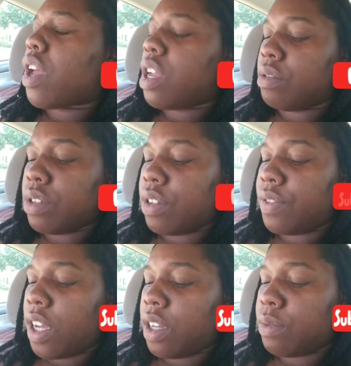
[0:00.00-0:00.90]
I don't know
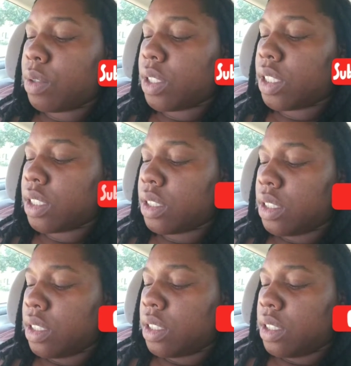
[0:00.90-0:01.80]
if I want to
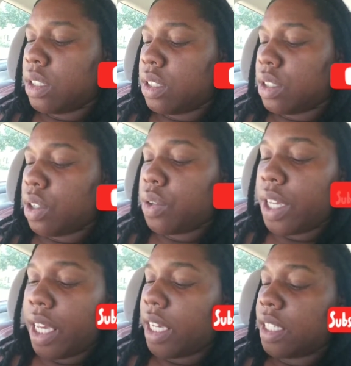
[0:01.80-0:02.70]
go
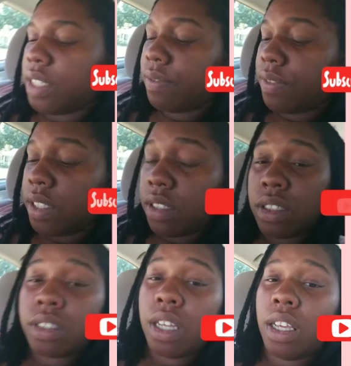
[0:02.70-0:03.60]
ahead and finish
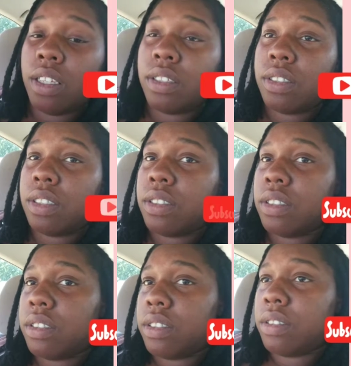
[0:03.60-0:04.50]
this ice
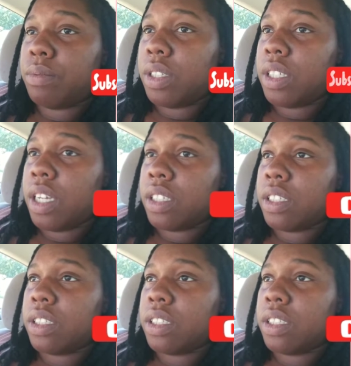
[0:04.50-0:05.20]
and whatnot,